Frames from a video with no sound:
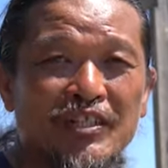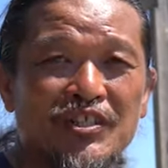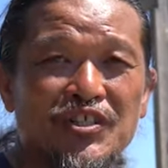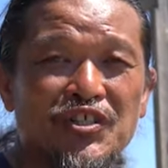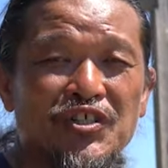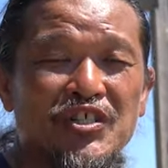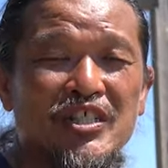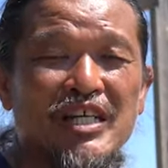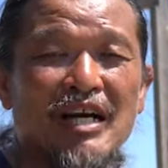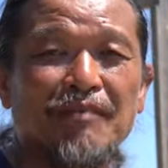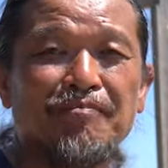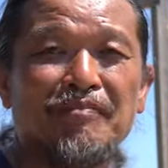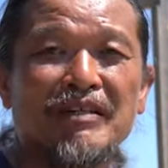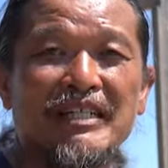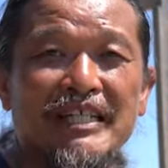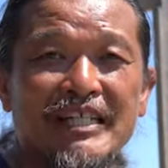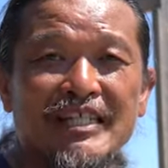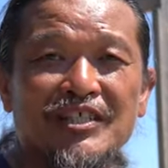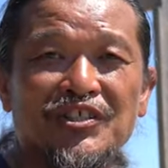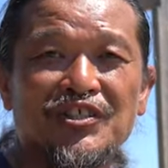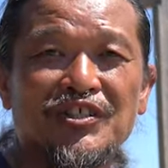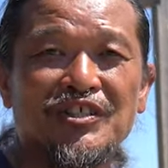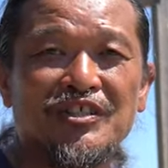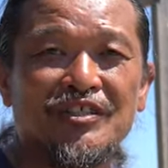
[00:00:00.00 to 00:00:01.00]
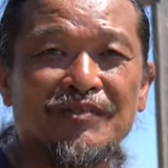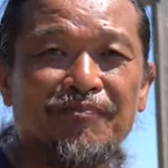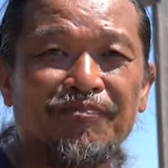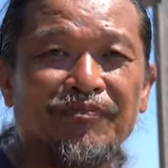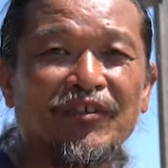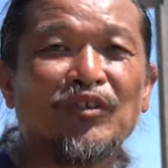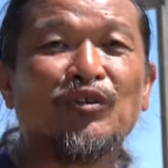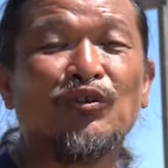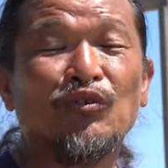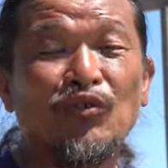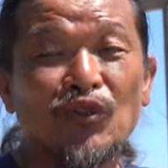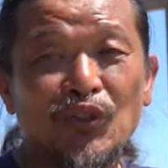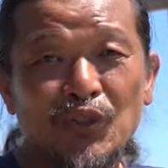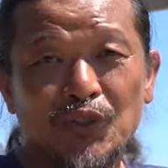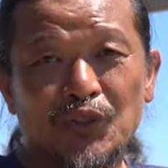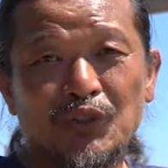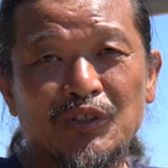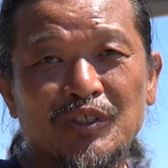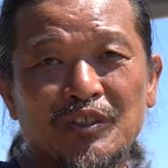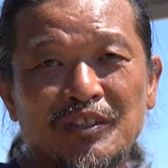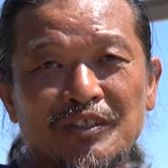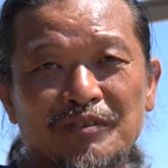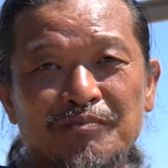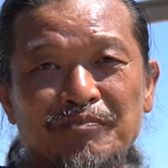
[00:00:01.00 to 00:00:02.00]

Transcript: the Japanese crew